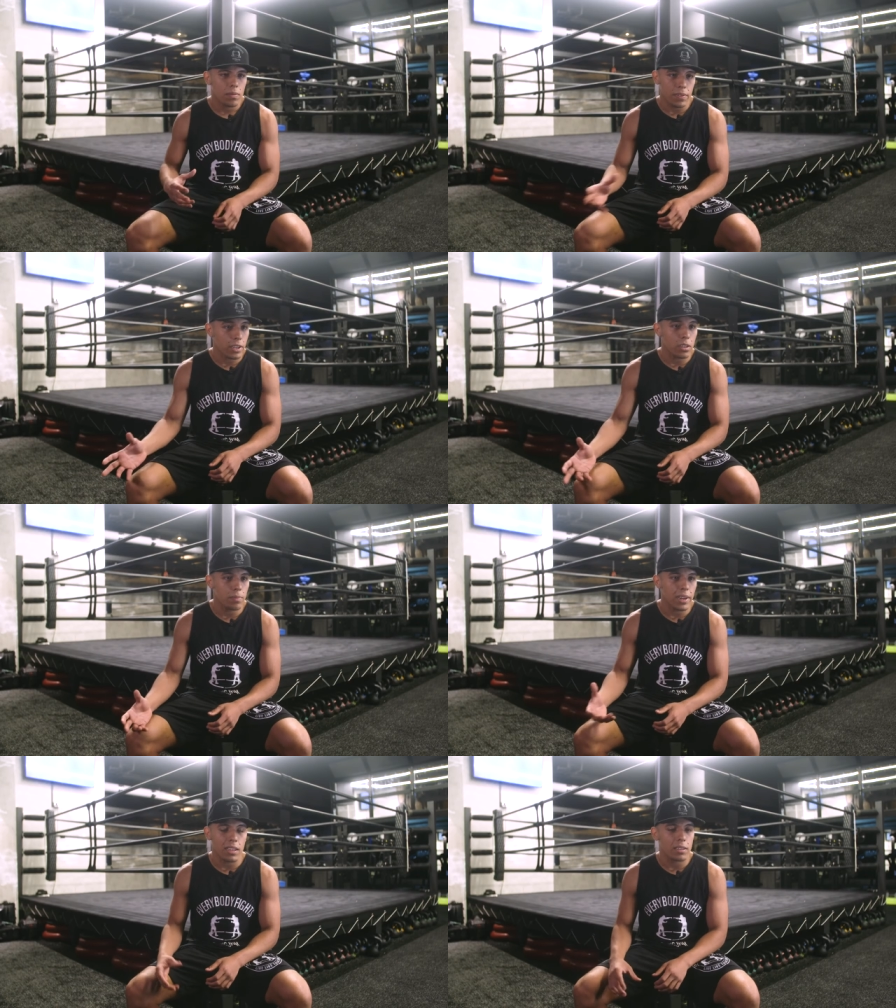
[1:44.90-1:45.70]
figure
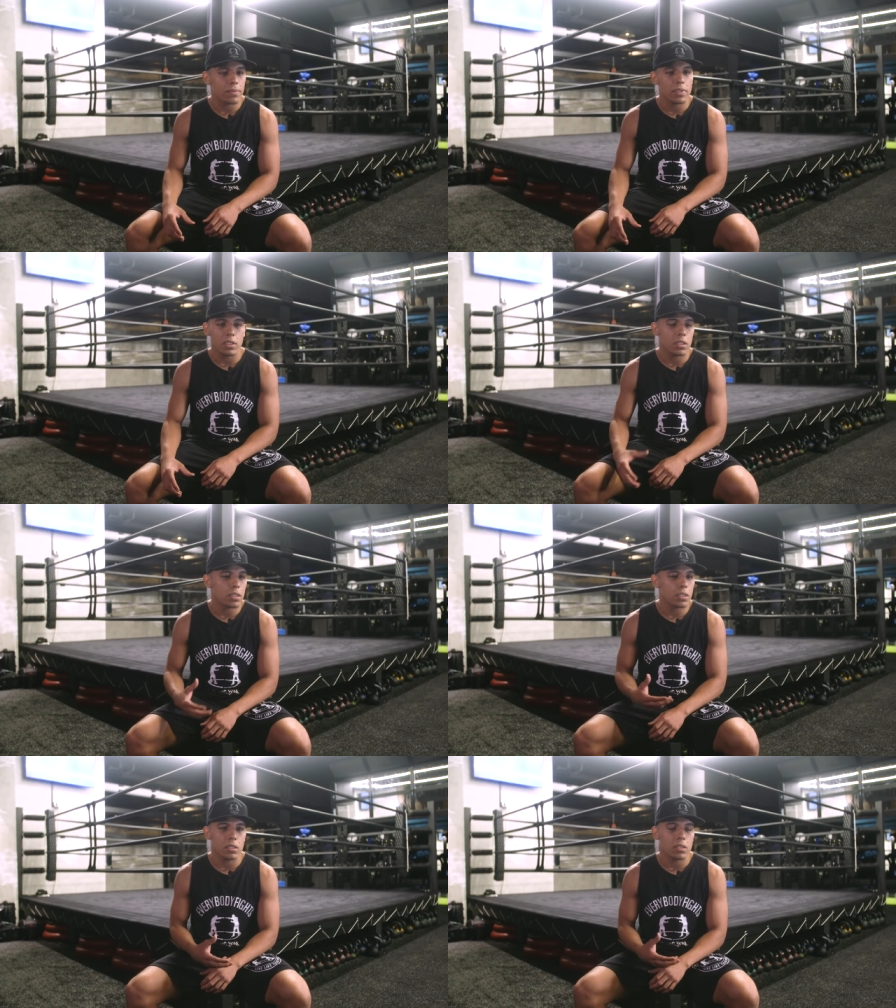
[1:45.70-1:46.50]
in my life.
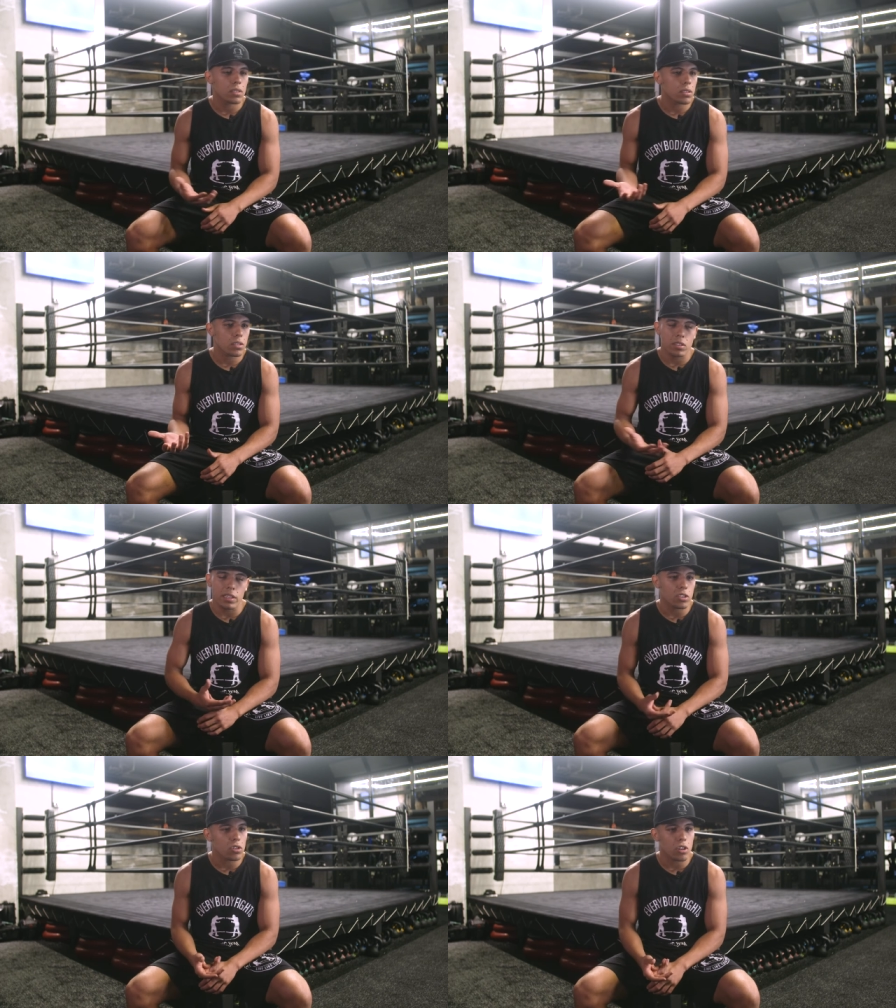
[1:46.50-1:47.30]
He
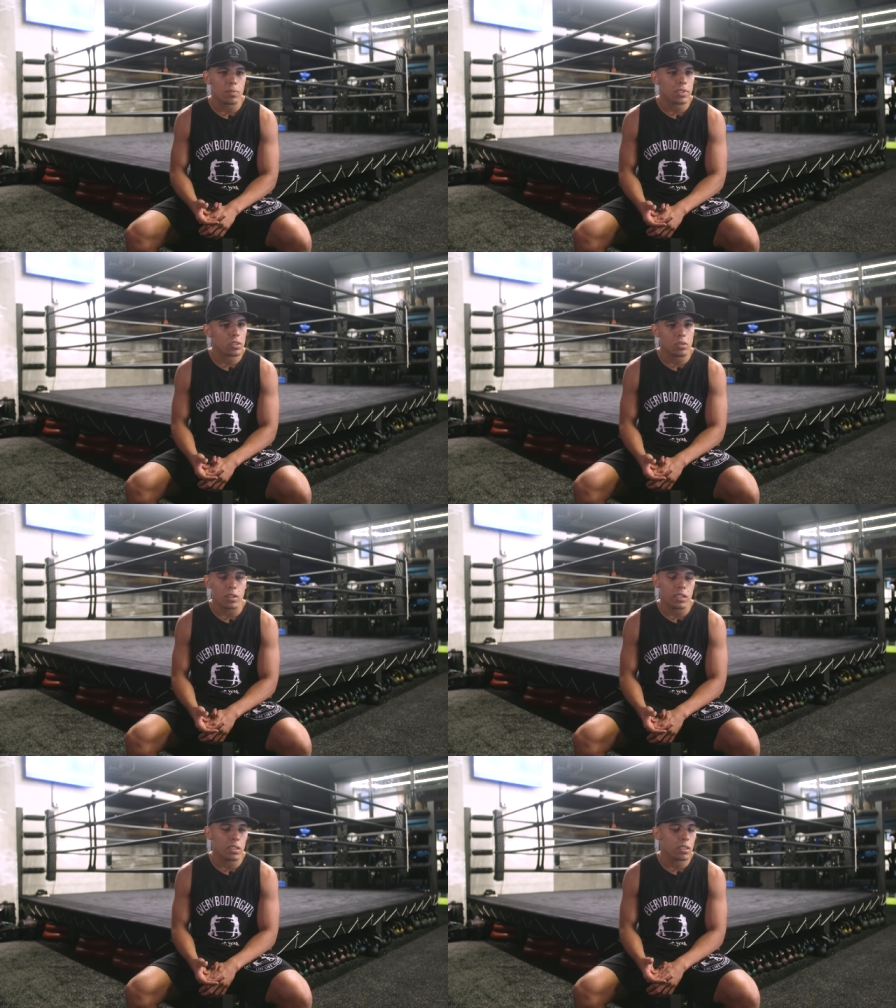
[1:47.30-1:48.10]
didn't charge me to
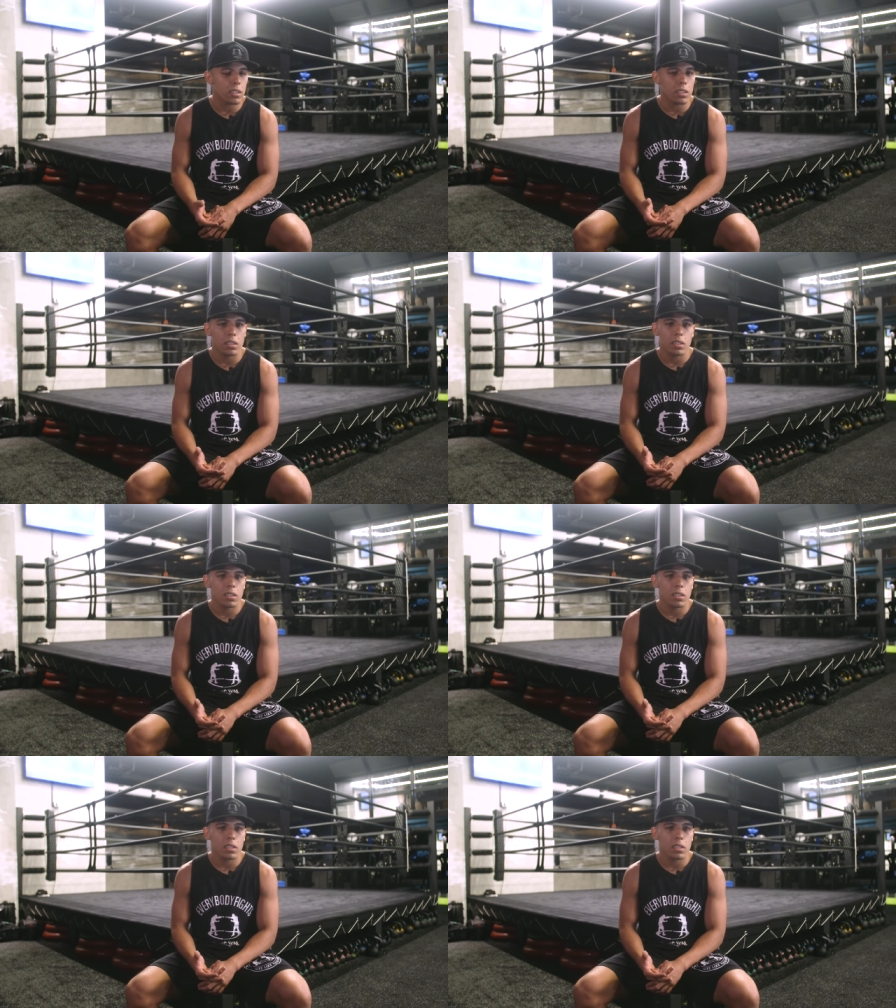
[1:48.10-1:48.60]
train. He